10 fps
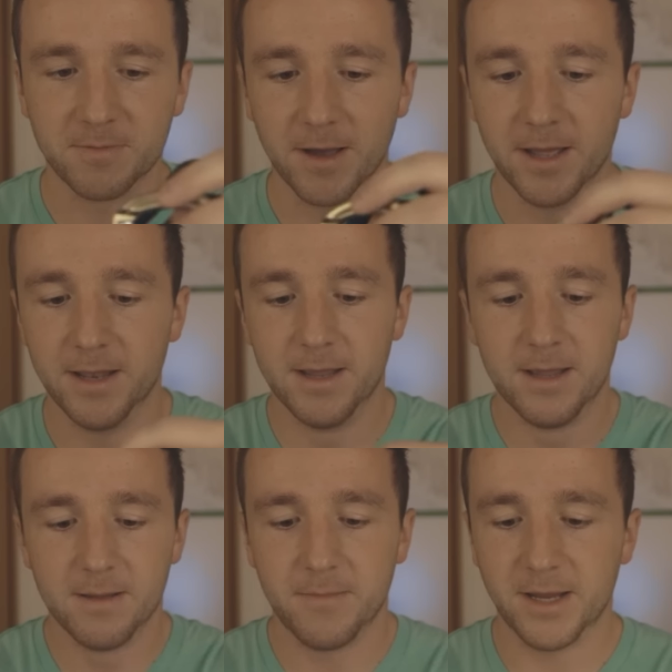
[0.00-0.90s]
but
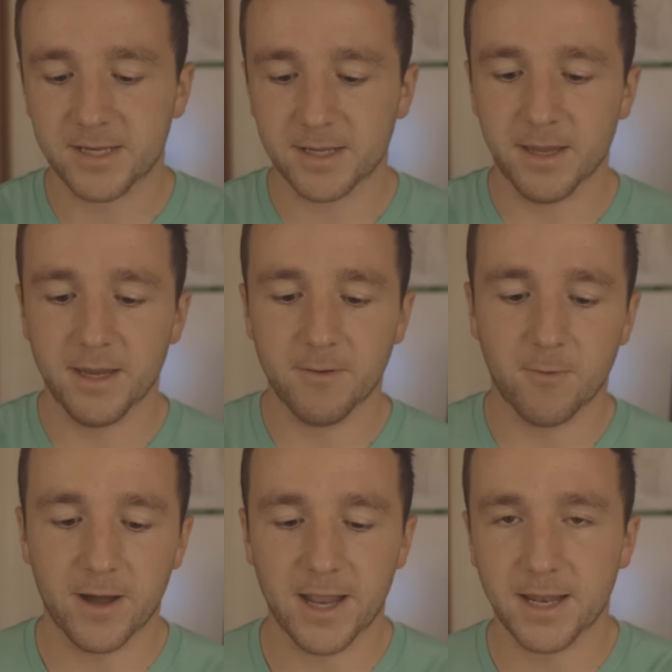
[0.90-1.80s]
basically
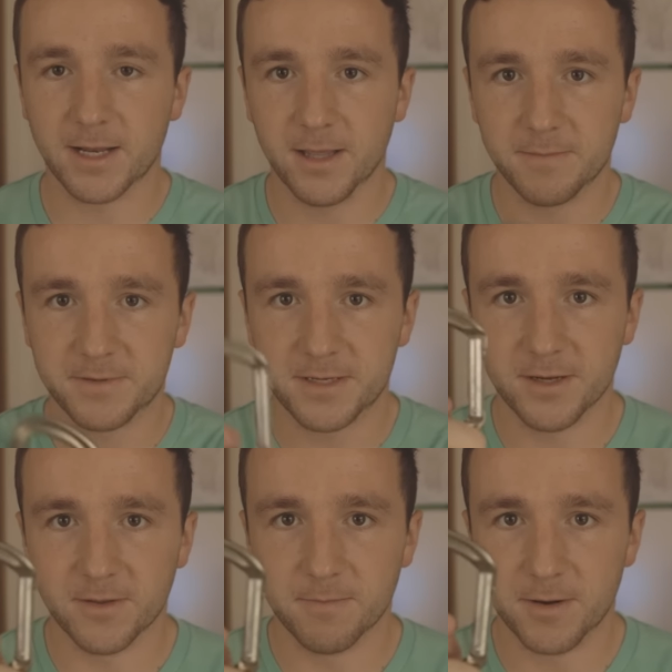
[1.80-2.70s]
one end clips
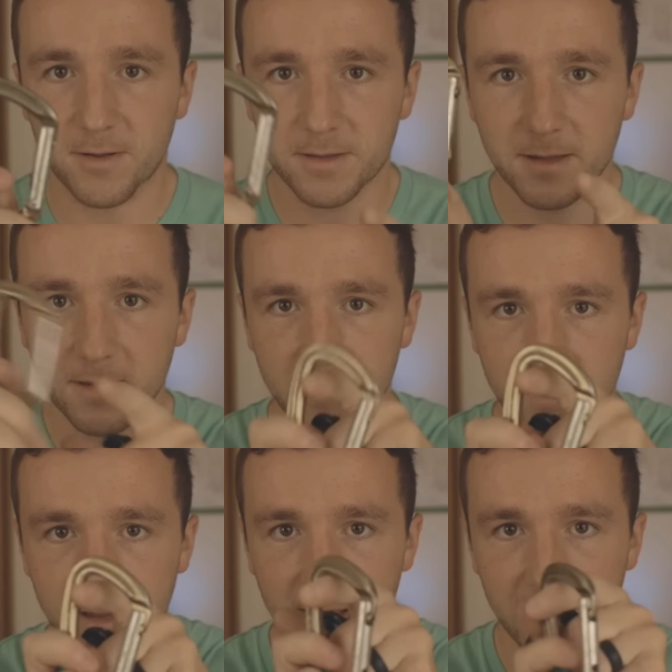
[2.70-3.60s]
to the bolt
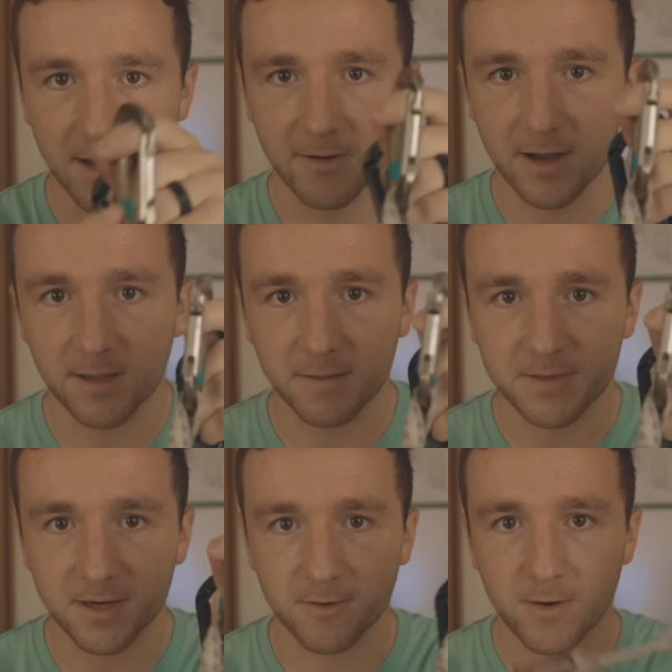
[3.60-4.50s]
and the other end
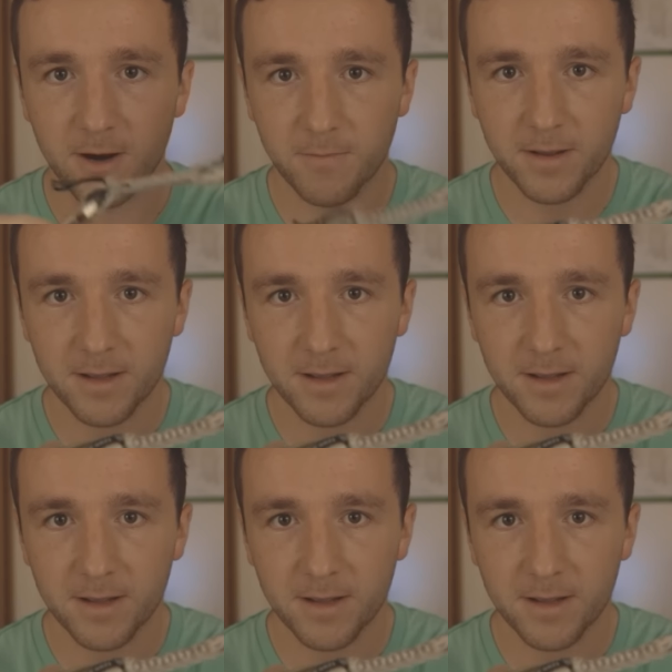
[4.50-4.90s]
clips to your rope.